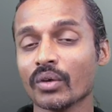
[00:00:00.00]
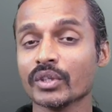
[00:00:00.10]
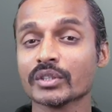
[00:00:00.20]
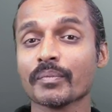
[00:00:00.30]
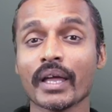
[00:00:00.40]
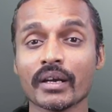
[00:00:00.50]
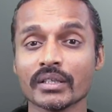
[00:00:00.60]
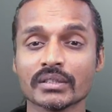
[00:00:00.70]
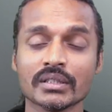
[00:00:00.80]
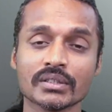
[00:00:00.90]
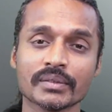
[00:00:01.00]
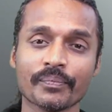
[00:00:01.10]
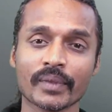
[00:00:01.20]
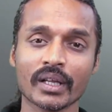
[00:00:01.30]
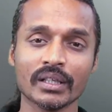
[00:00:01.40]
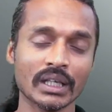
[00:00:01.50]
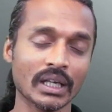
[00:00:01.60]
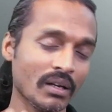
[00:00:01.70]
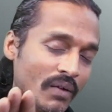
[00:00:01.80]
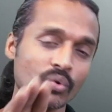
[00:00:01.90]
on this planet is this. And
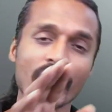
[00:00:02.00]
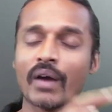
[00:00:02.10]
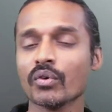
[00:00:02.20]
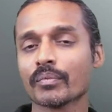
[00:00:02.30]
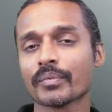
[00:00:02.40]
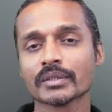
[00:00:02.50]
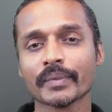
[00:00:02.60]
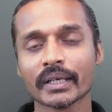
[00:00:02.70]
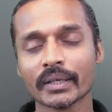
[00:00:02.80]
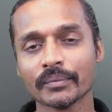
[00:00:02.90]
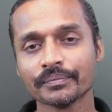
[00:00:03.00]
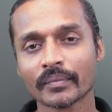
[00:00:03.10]
then I'd love to have your perspective.